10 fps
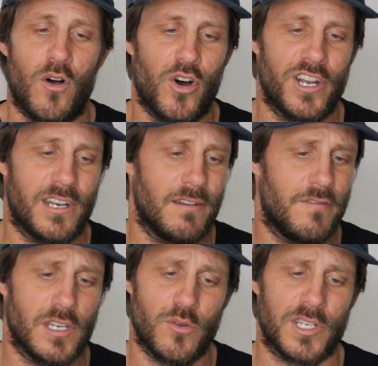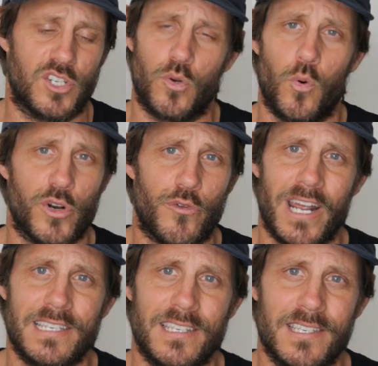on, and if you're doing shorter
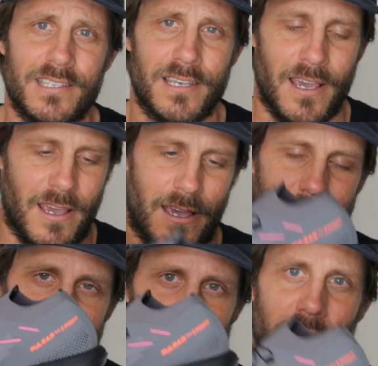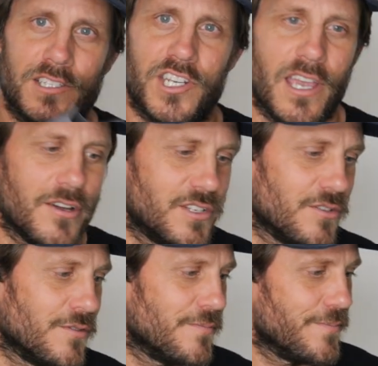races, this one's your
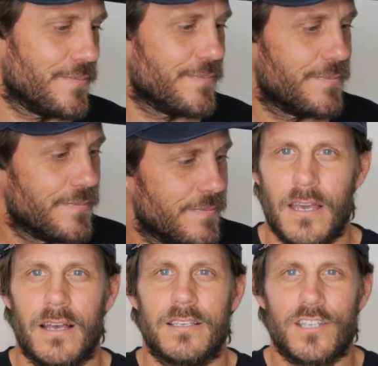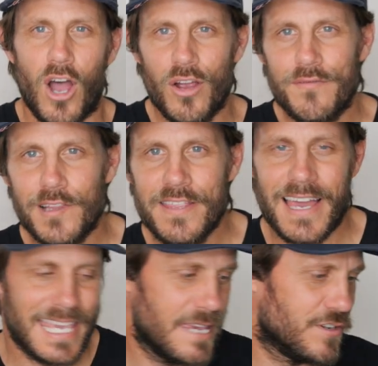go-to. So hopefully
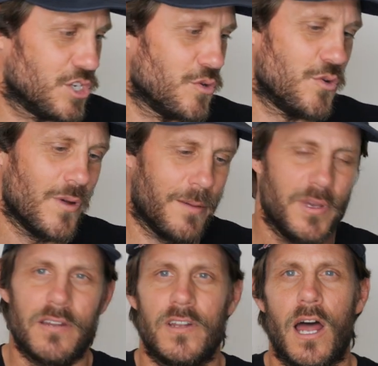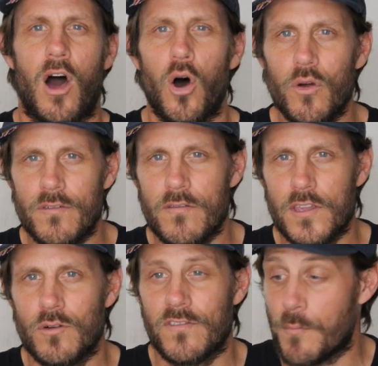that gives you a bit of an
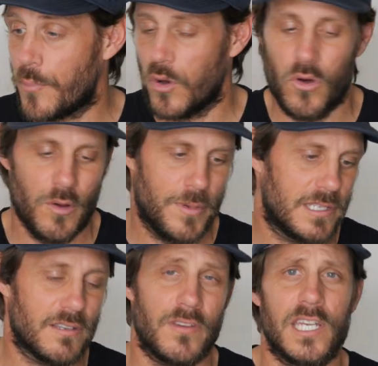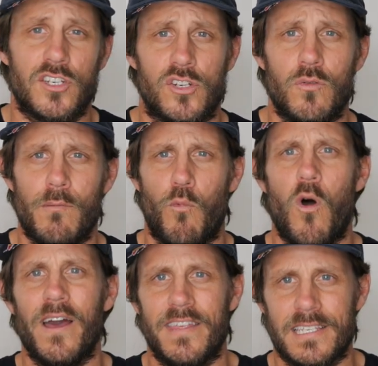overview of the purpose of each shoe and
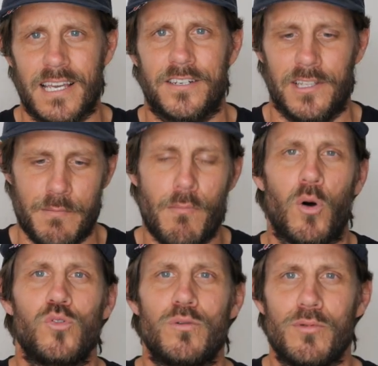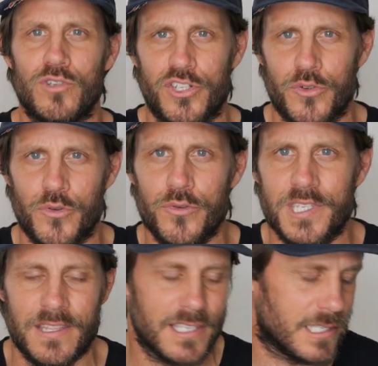why there's actually multiple
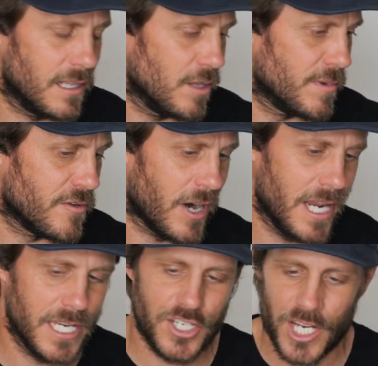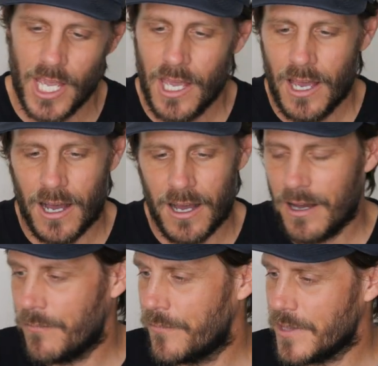shoes in the Salomon range.
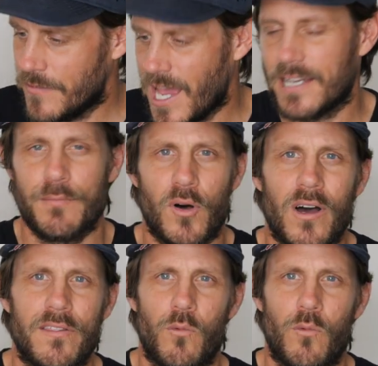If you had to buy the